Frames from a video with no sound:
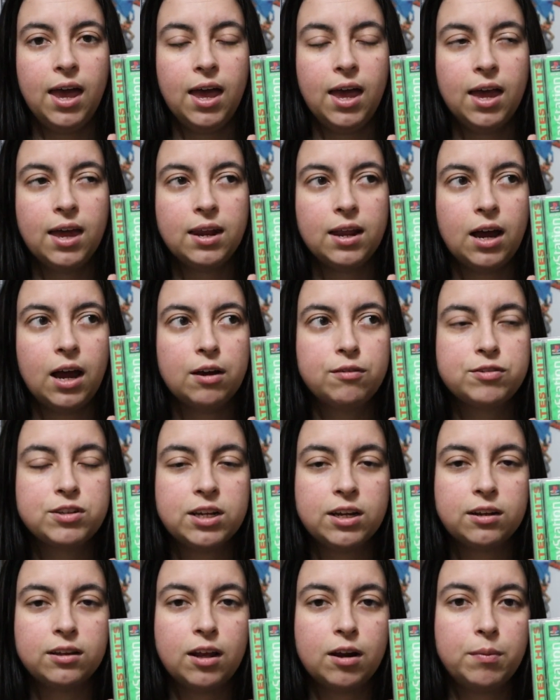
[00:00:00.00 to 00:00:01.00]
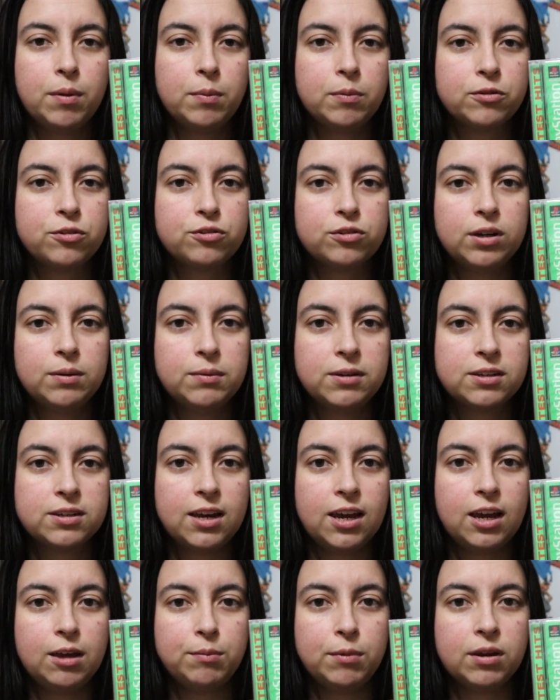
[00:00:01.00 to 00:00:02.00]
And I've seen a lot of people stream this
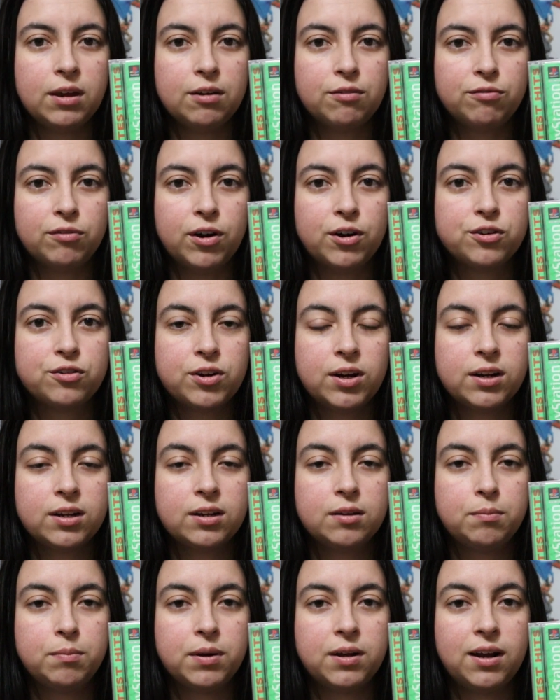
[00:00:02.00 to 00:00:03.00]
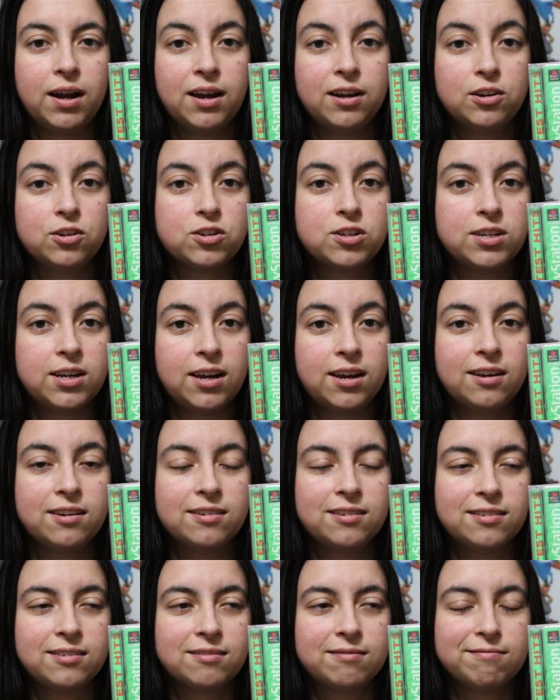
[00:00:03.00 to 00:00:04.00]
game and get frustrated, but I
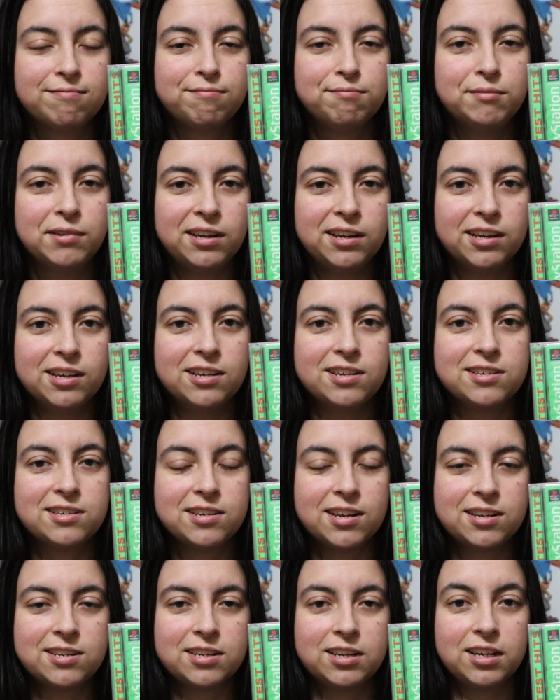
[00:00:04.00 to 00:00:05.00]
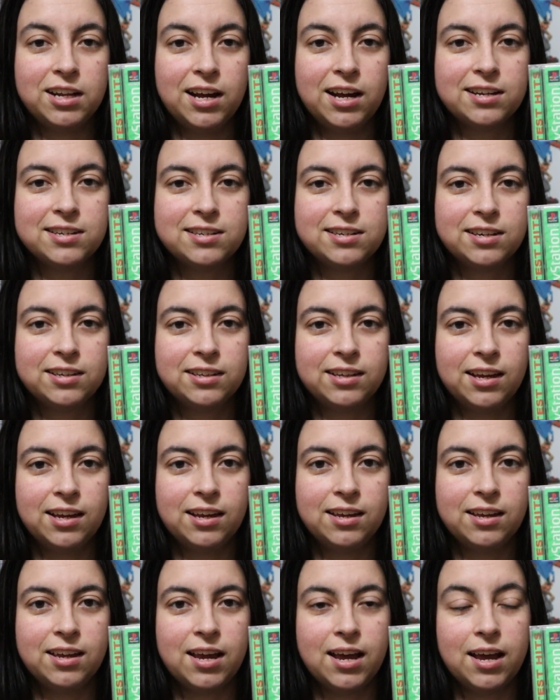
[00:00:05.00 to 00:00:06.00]
understand because it's a classic
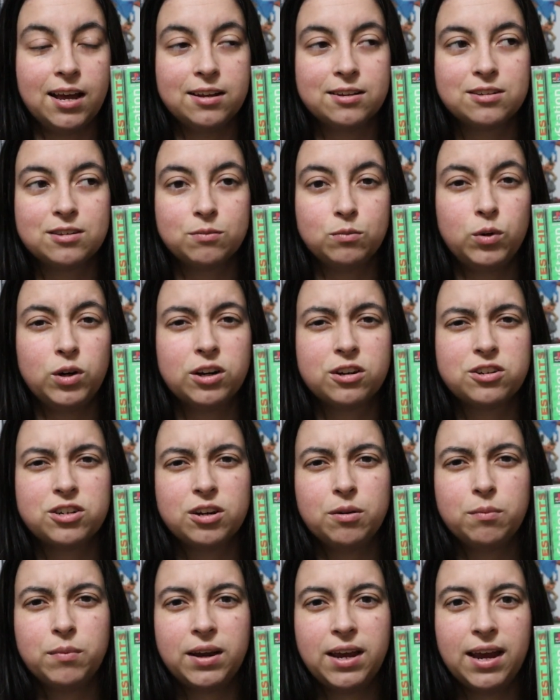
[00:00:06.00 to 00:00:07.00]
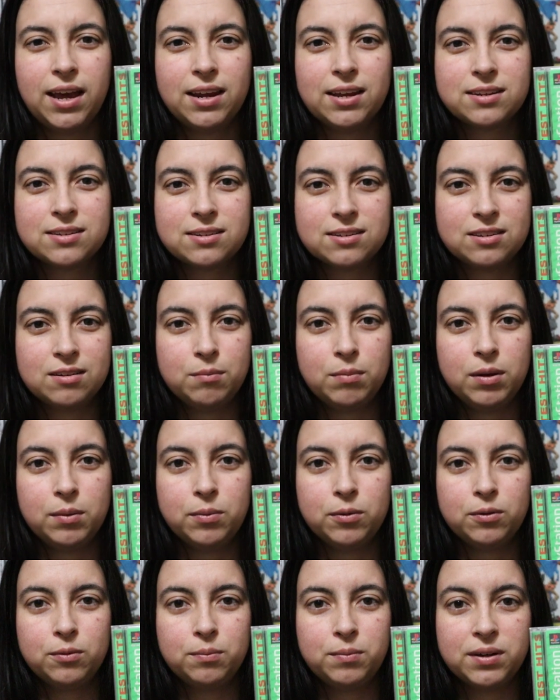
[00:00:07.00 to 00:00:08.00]
that has some weird jump mechanics to some
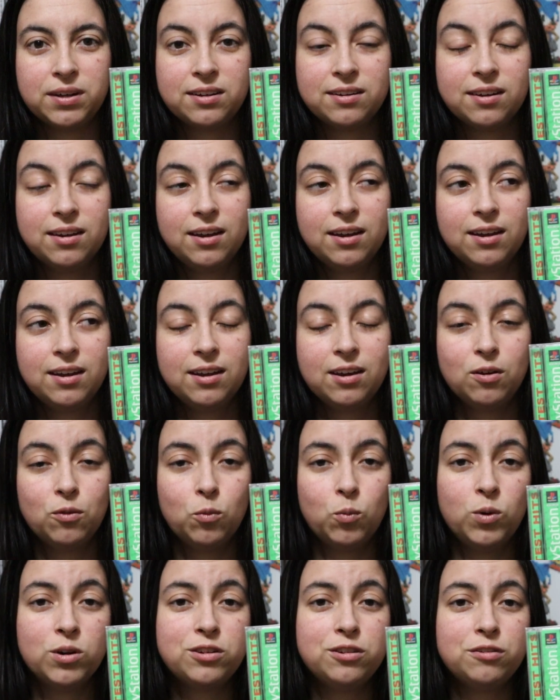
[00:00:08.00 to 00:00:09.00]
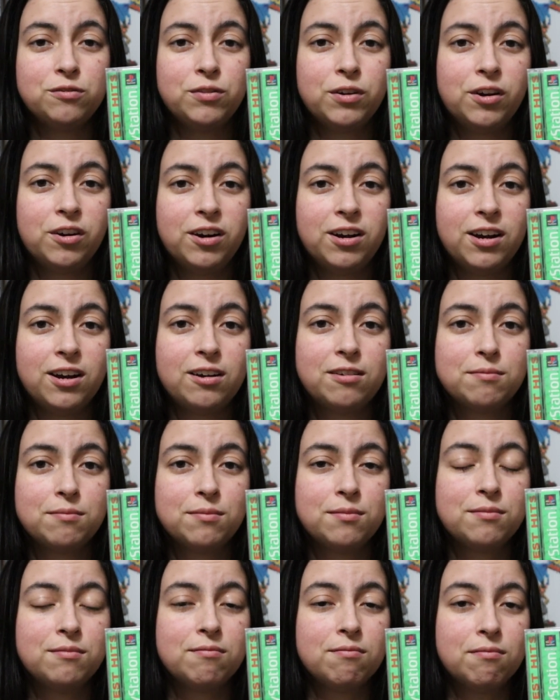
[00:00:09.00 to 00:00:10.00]
people, but once you figure it
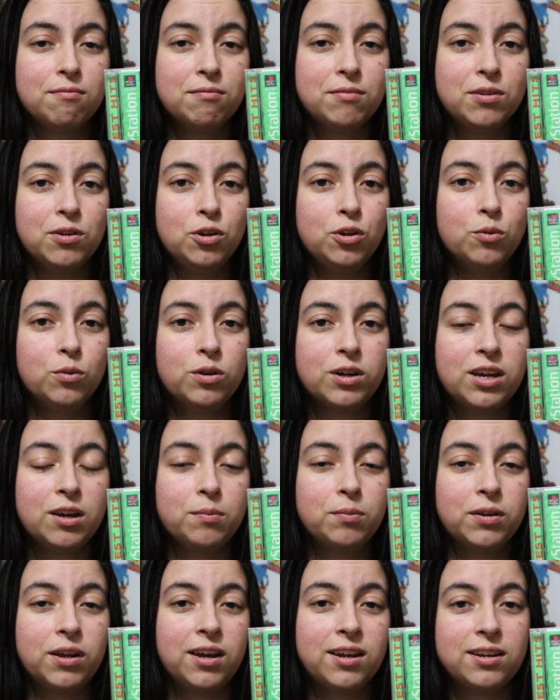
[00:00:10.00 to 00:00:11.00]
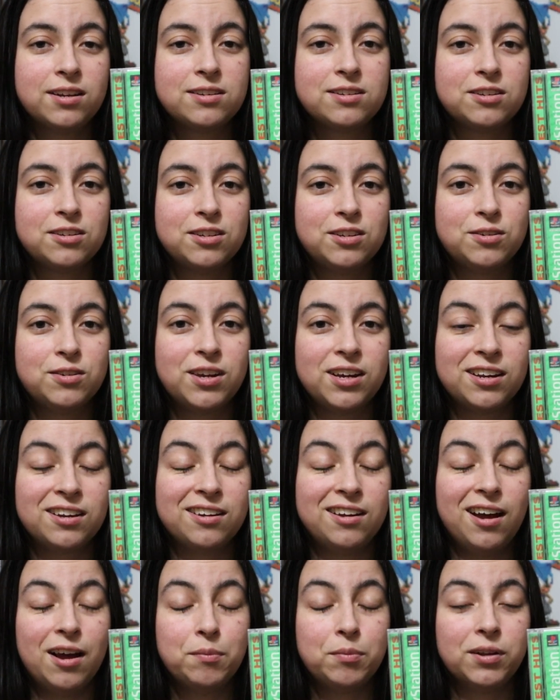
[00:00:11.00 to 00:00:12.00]
out, you will keep playing it till you
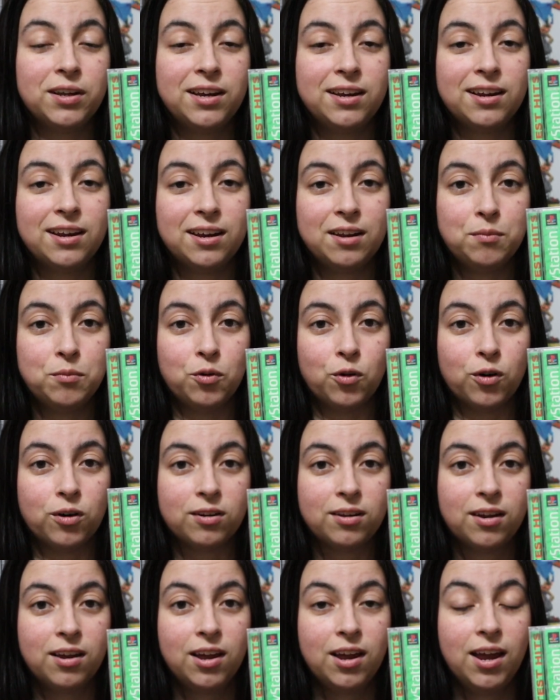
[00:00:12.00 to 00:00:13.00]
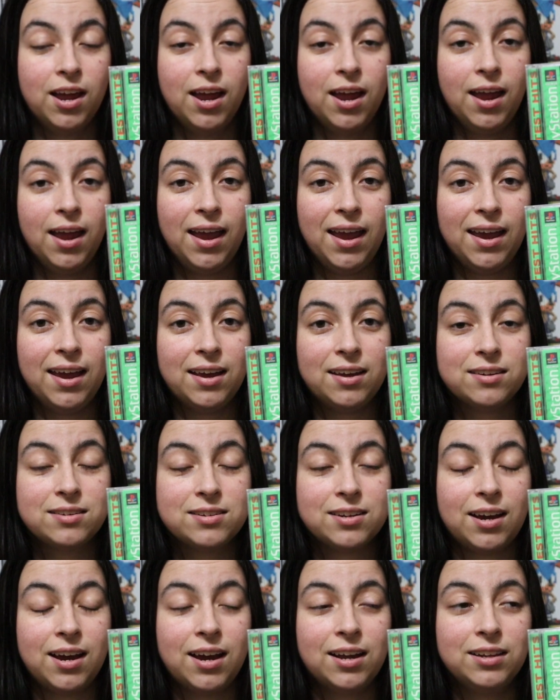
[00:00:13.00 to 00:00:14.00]
cannot play it anymore.
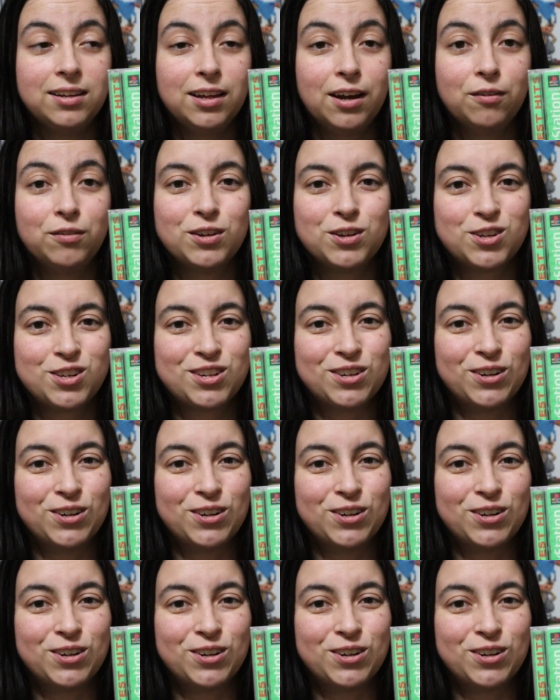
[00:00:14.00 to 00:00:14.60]
And I love the